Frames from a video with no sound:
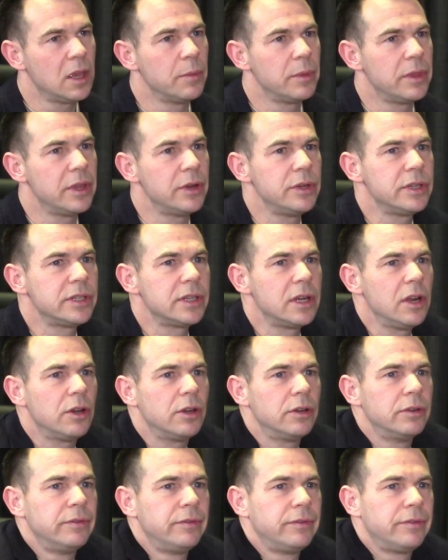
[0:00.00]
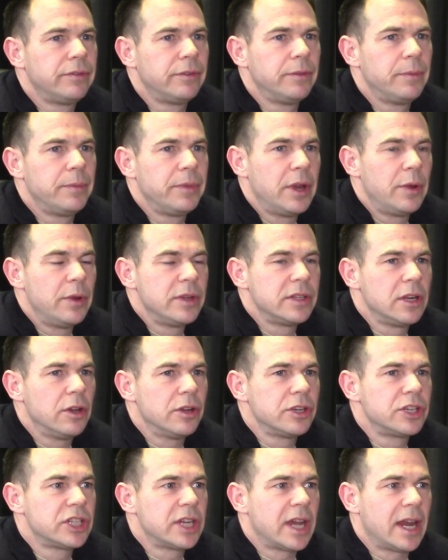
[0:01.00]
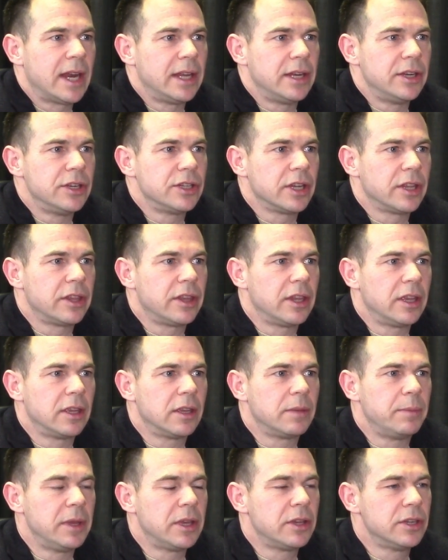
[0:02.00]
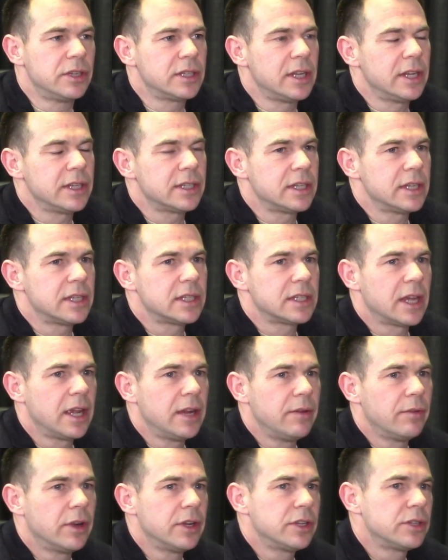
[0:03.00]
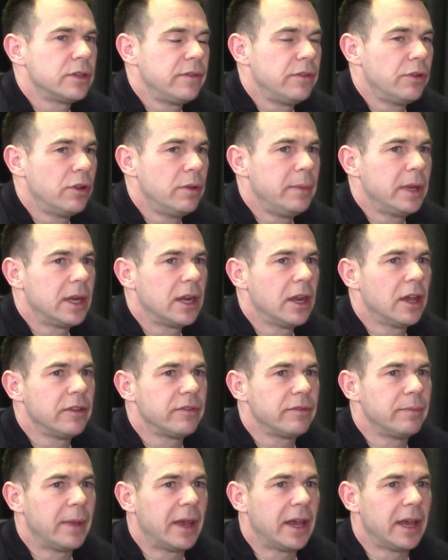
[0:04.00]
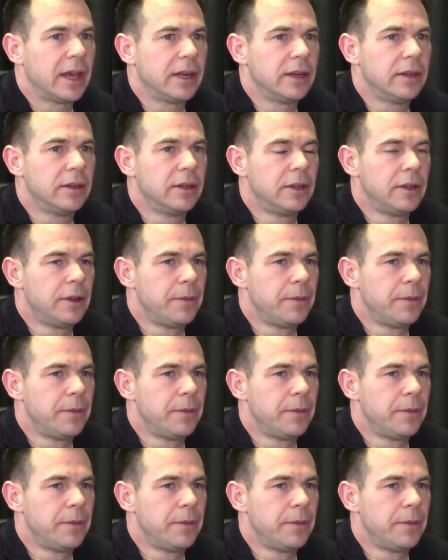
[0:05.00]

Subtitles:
there is a lot of challenge, I think, because let's just say, right, so if you're a midlife man,